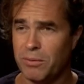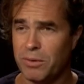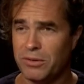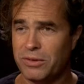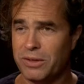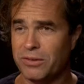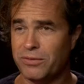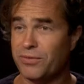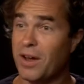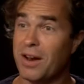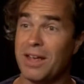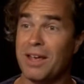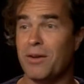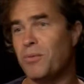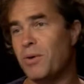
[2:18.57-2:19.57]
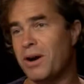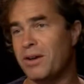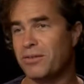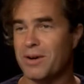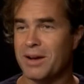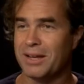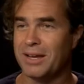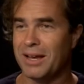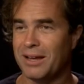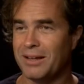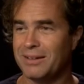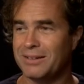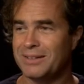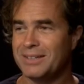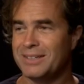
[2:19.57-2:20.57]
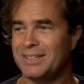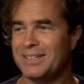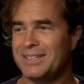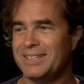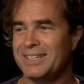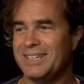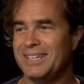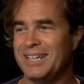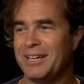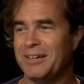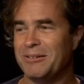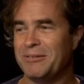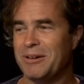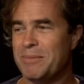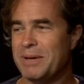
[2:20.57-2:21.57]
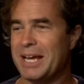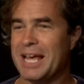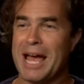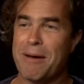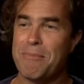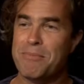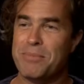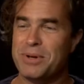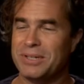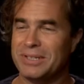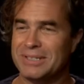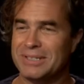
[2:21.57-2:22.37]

which is funny and wisecracking and, you know, a bit camp.